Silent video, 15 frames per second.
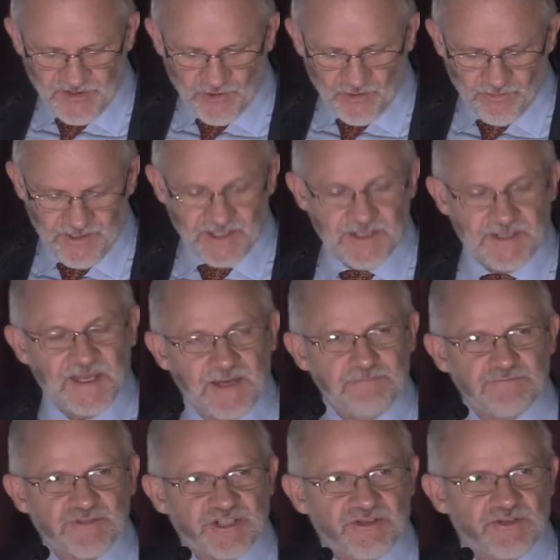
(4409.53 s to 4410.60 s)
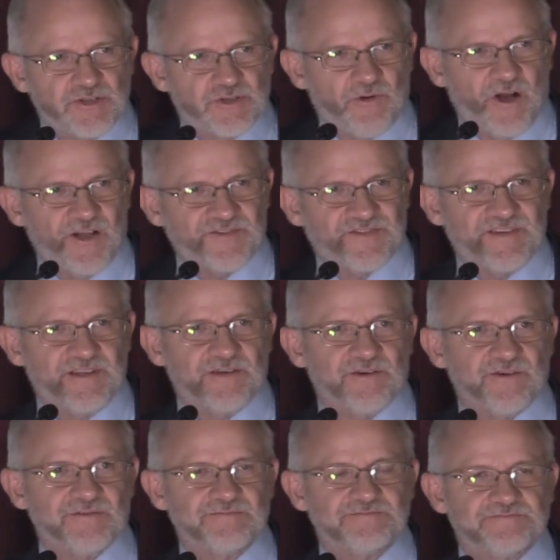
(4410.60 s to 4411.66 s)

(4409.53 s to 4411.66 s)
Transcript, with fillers: your redemption draws near.